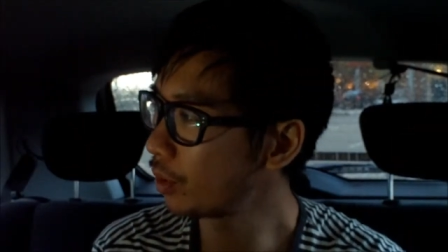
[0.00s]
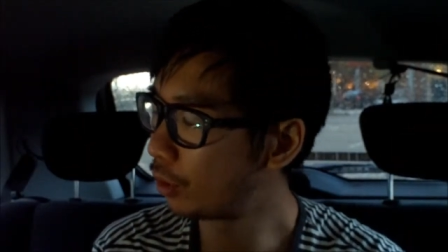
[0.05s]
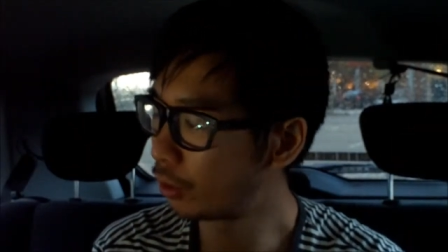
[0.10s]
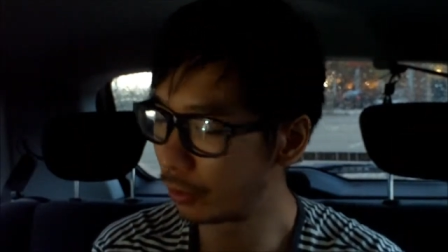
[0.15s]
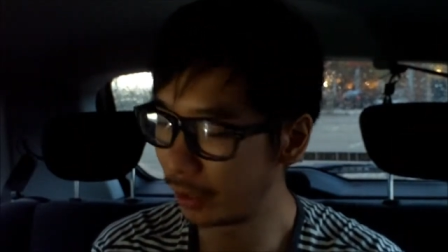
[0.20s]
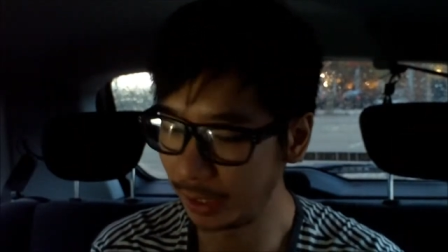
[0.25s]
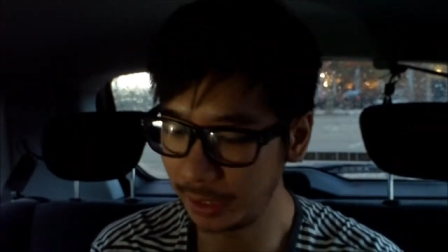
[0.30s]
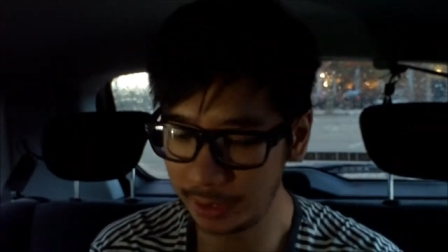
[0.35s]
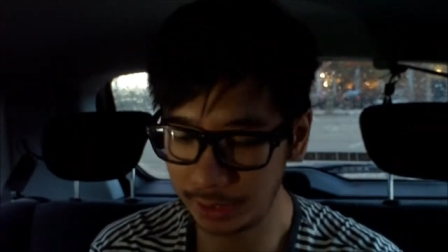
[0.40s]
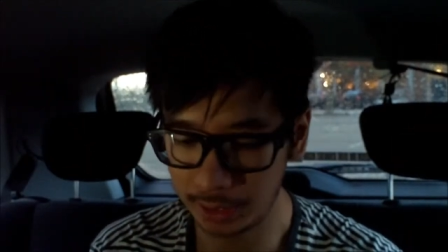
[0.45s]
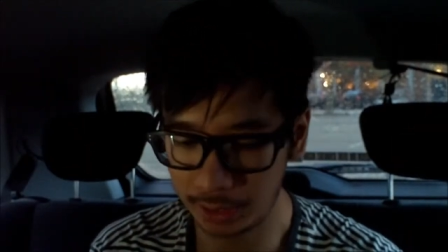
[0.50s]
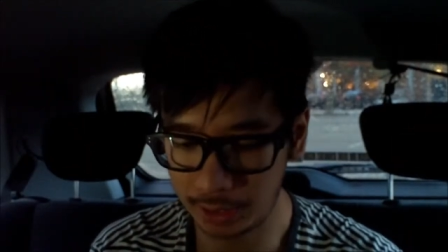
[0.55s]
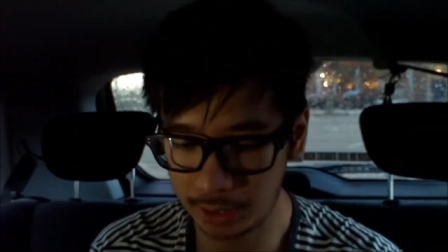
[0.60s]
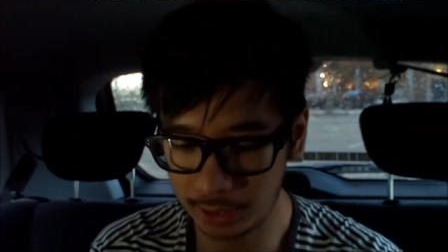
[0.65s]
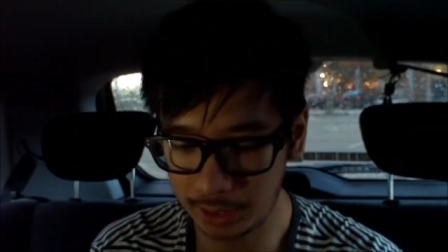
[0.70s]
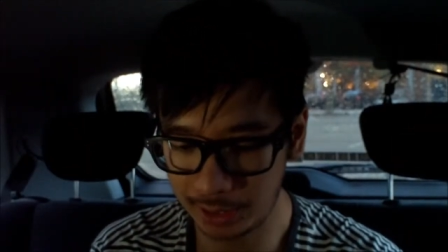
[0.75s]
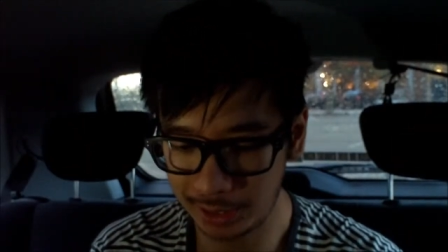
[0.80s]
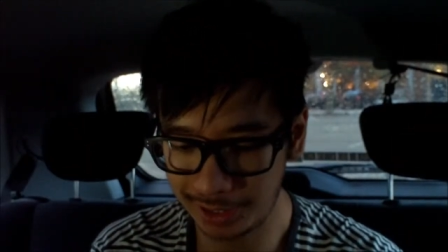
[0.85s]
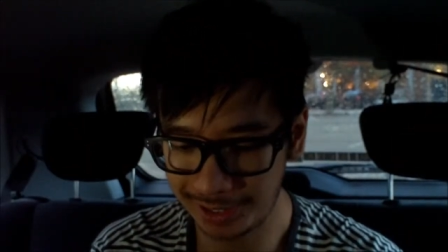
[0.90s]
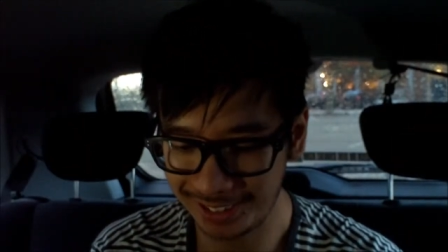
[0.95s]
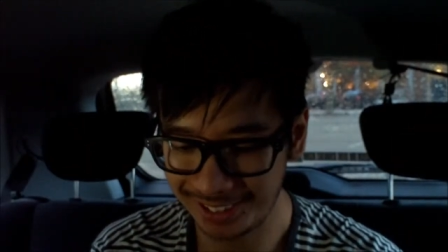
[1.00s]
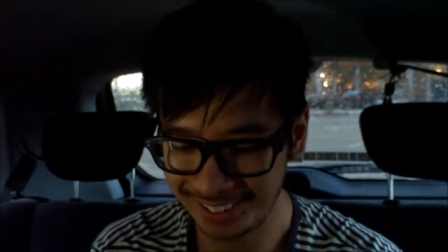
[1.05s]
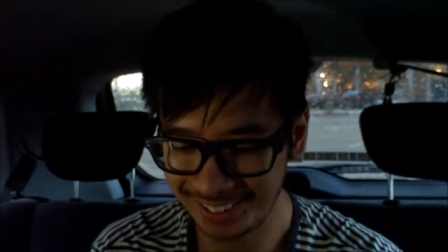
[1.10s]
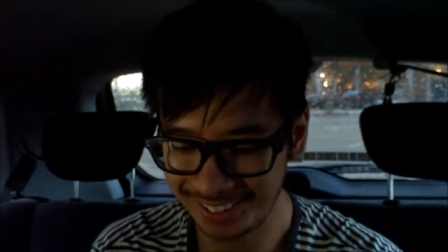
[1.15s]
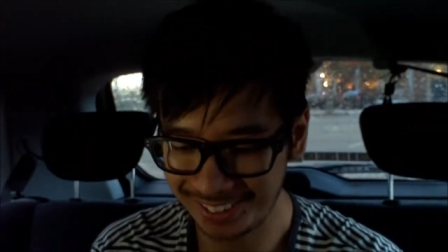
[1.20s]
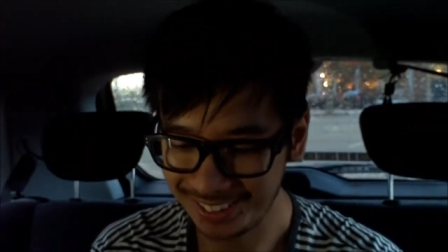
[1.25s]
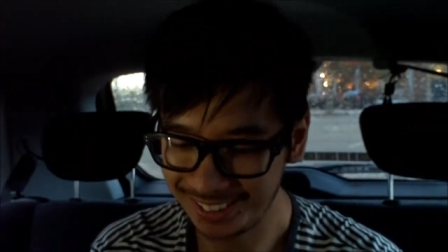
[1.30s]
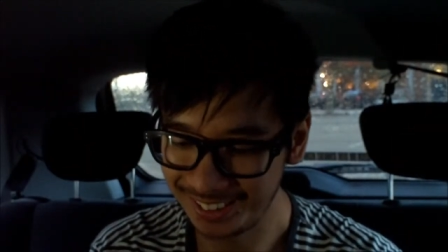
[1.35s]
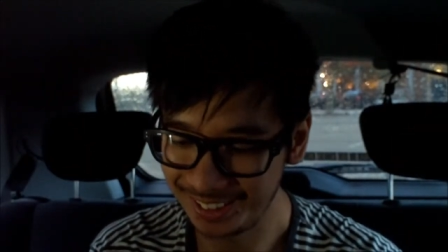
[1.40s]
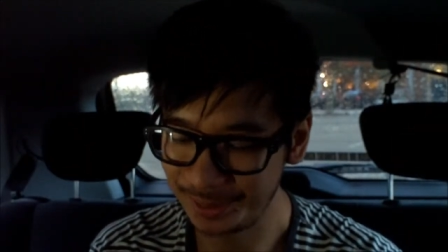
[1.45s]
alrighty. Uh,
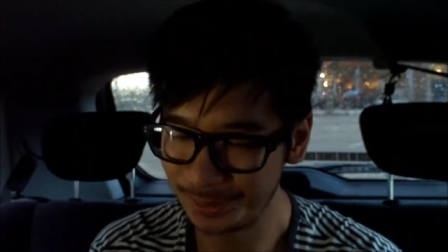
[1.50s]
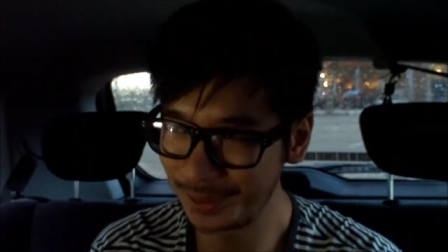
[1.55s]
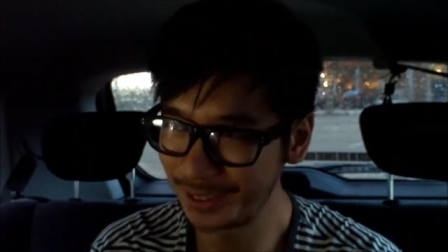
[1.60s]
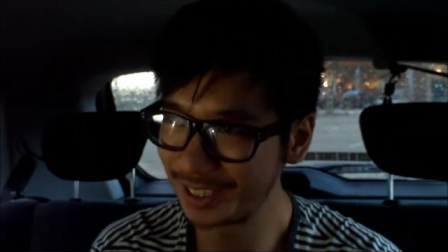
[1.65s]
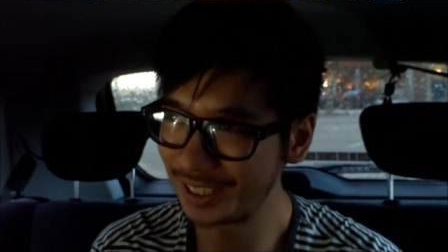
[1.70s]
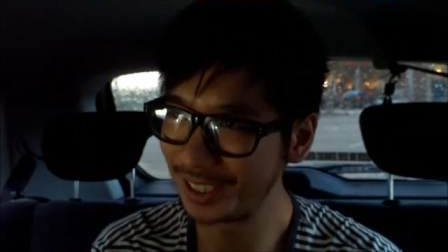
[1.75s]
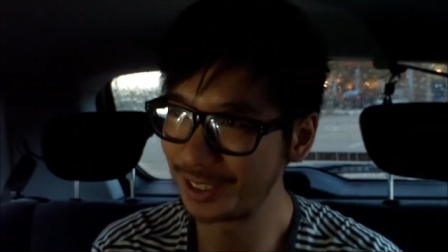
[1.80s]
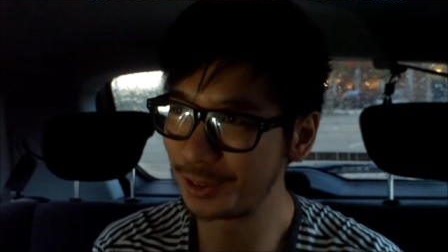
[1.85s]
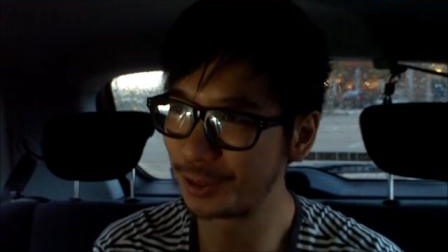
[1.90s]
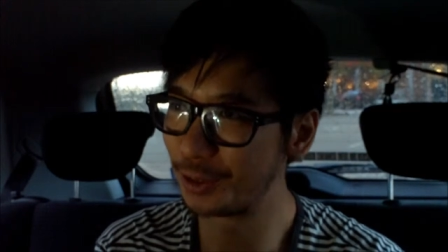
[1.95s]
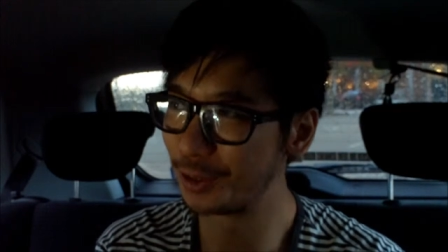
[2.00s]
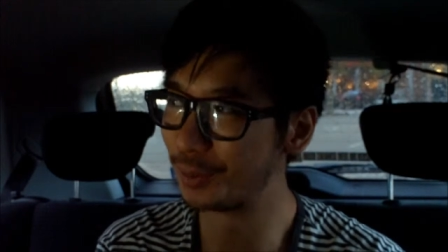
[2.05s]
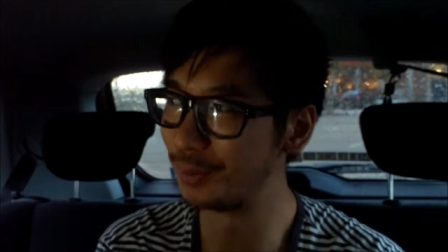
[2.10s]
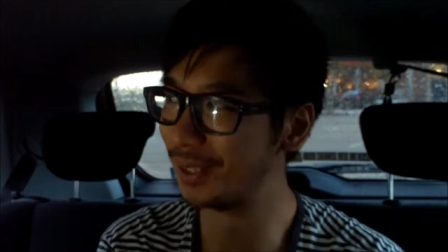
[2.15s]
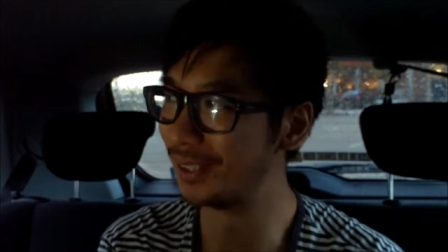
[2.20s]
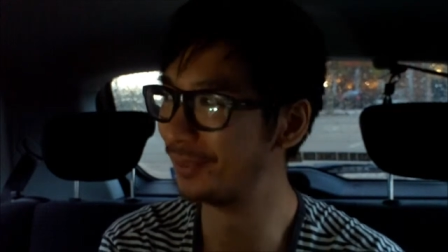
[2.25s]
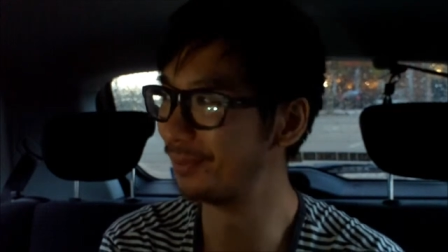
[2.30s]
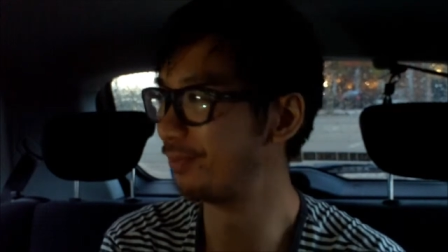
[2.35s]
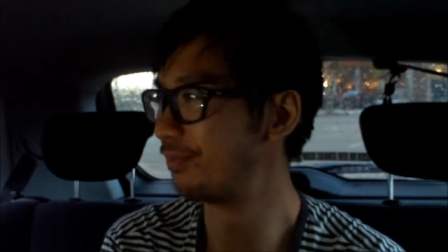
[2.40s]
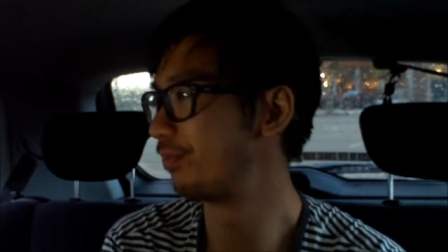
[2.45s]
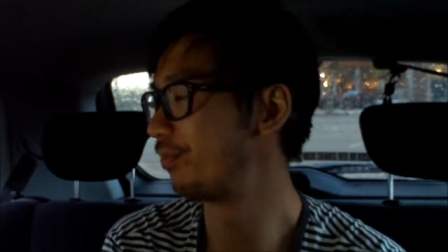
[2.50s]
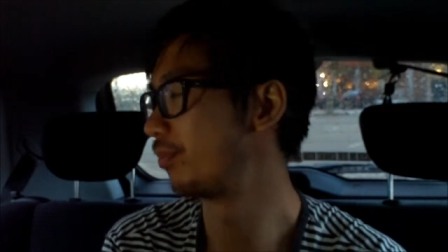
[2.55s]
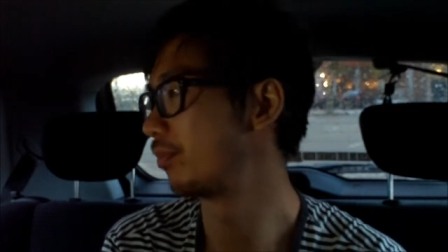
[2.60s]
what should I talk about?